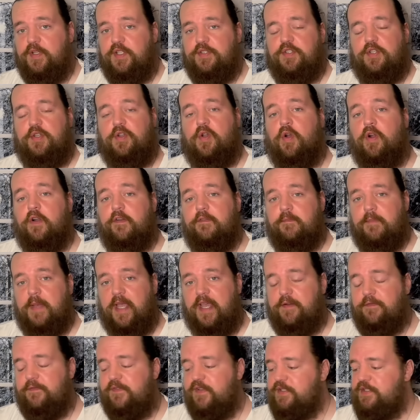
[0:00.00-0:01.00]
It's a card of
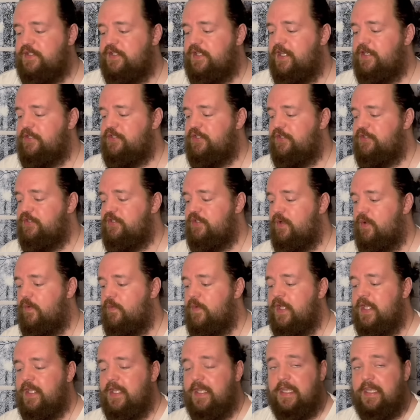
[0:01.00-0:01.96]
manifestation. So,